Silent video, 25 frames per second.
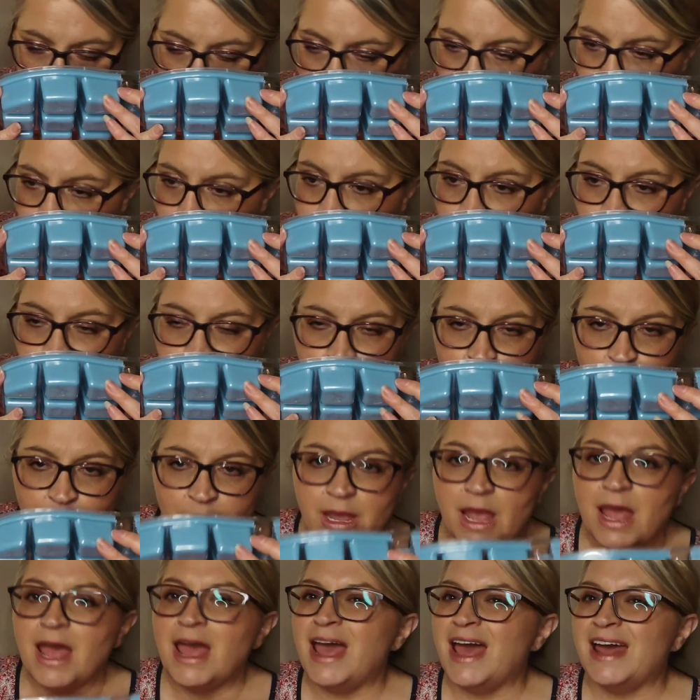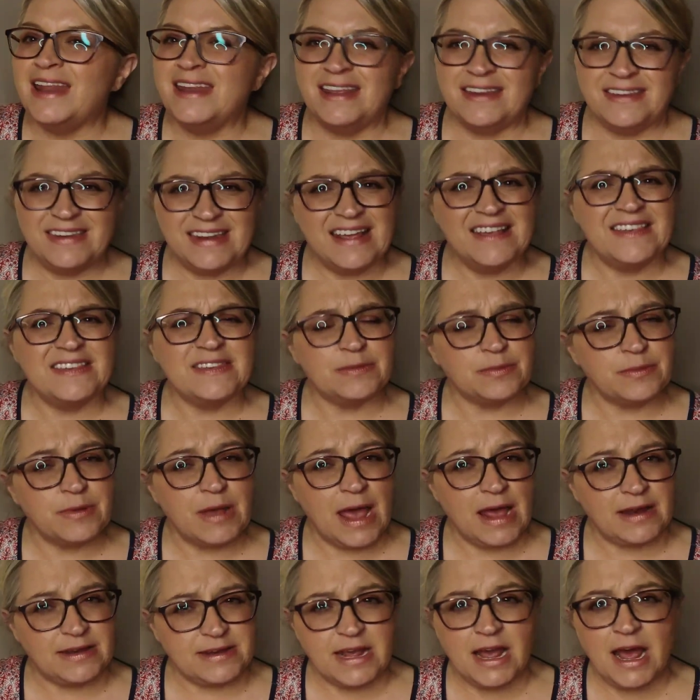Mmm and it does,
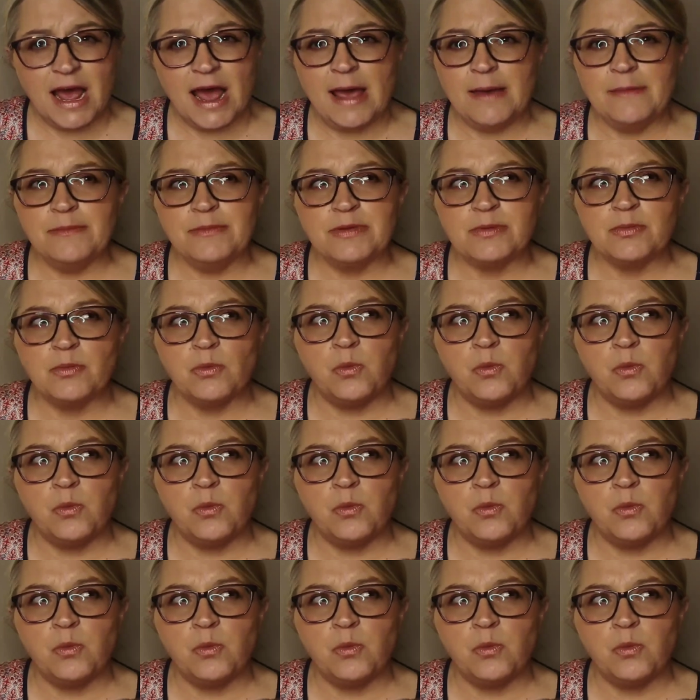at times,